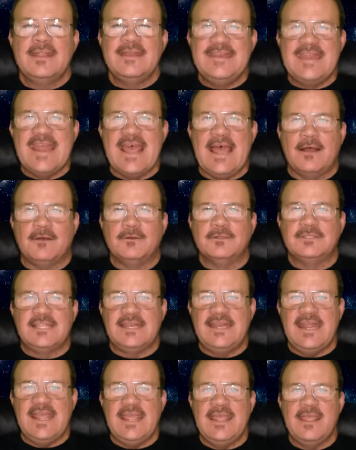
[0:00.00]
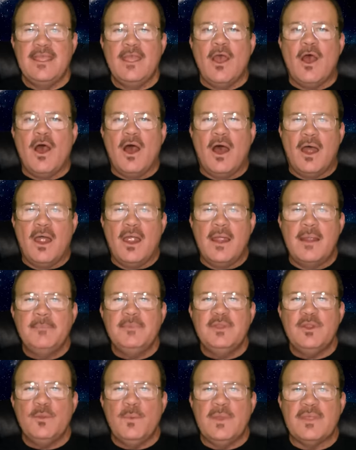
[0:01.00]
Now, today,
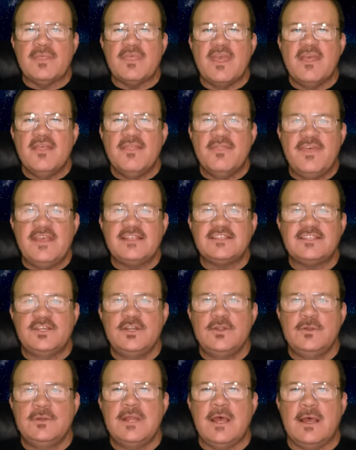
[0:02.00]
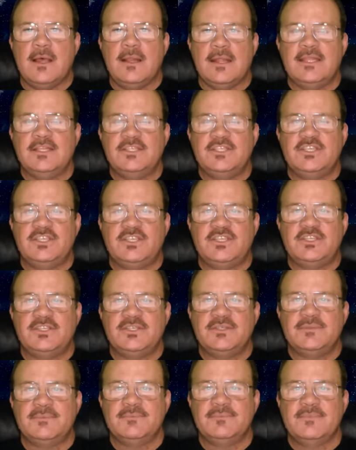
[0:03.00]
armed with this new
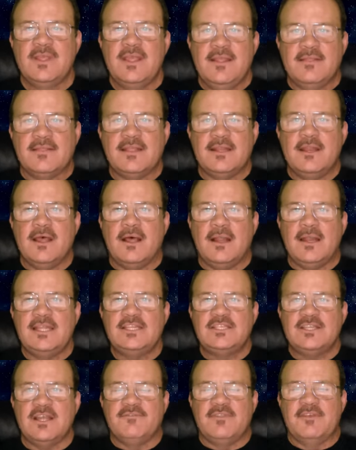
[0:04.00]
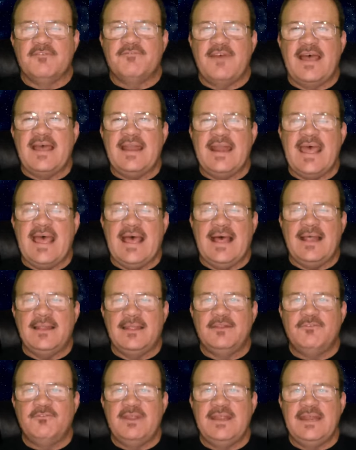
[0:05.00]
knowledge, the knowledge of the Van
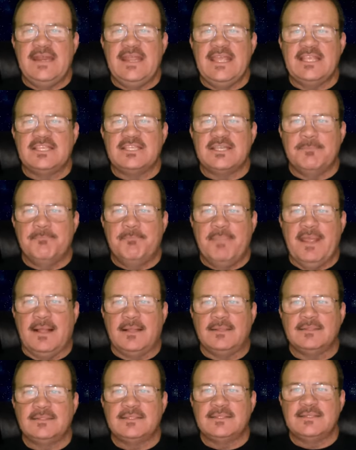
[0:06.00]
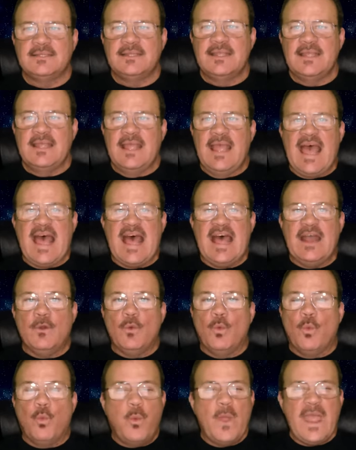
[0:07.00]
Allen radiation belt,
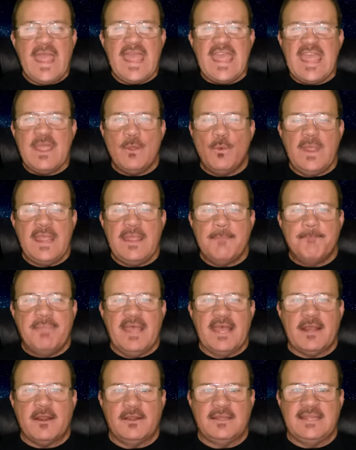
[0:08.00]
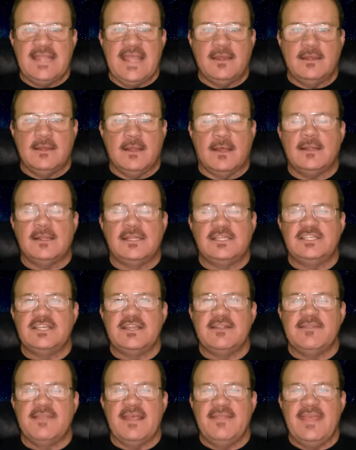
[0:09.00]
and way, way better
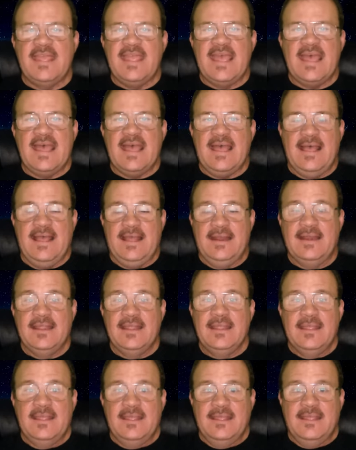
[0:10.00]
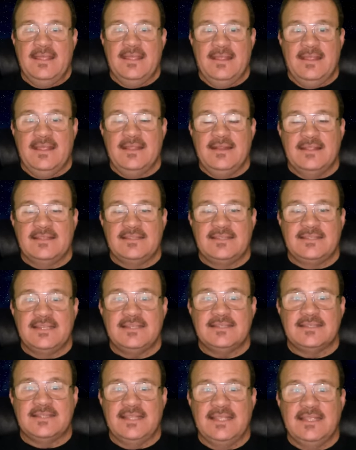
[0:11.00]
technology than they had in, in the
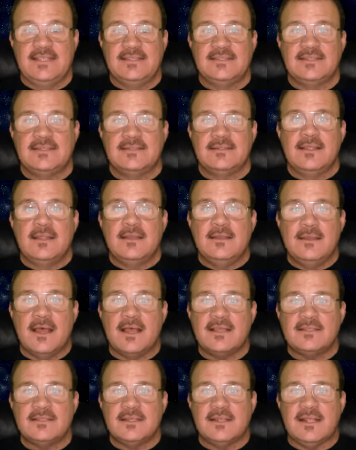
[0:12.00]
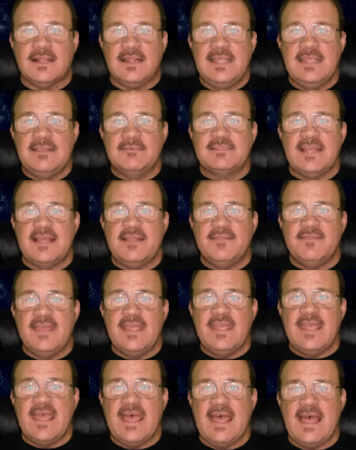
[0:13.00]
60s, NASA claims that
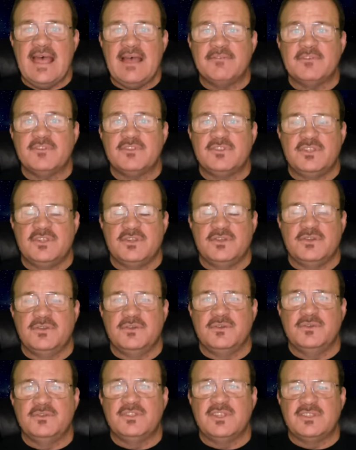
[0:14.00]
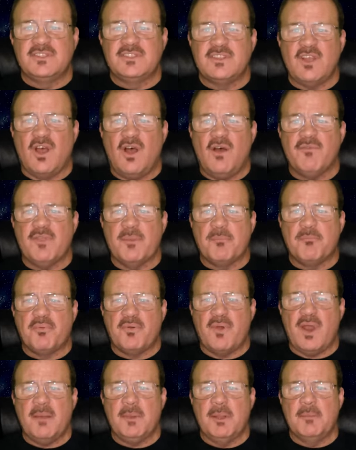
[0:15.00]
they have to, to solve the
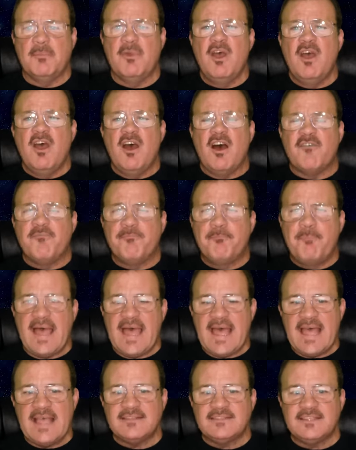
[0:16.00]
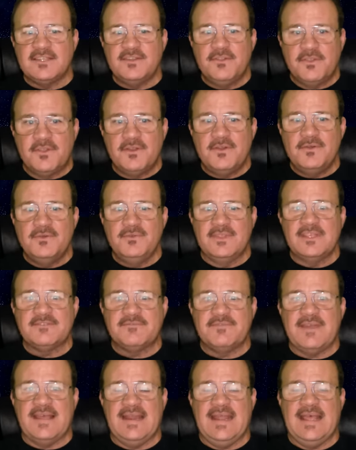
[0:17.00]
problem of passing through
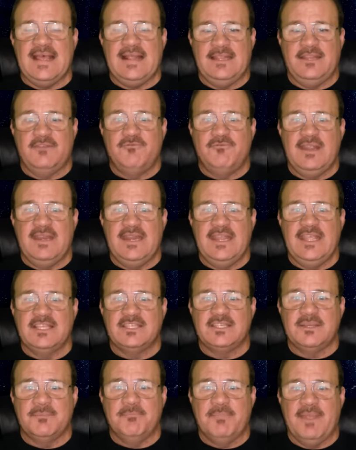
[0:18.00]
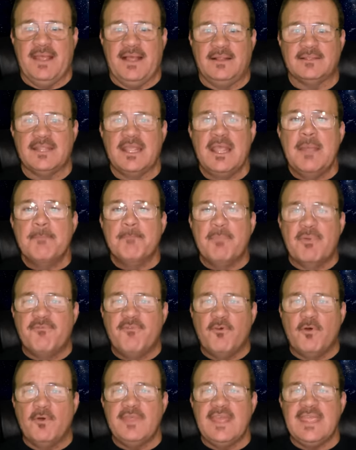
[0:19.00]
this Van Allen radiation belt
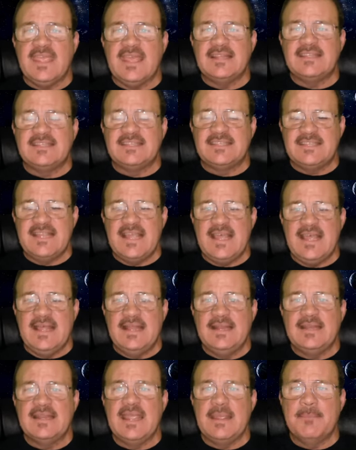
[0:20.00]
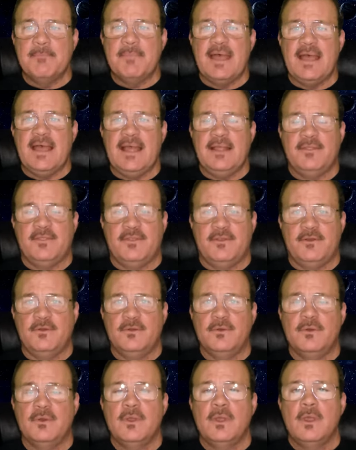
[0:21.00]
before they can send a man
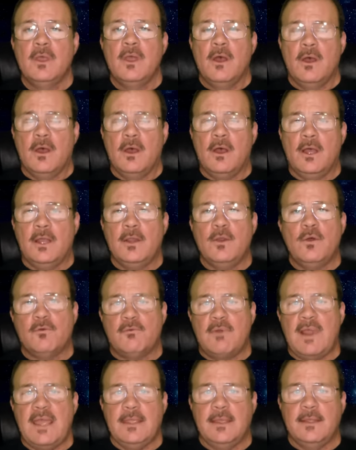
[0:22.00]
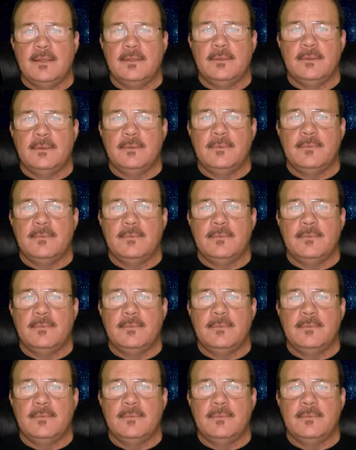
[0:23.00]
through on Orion.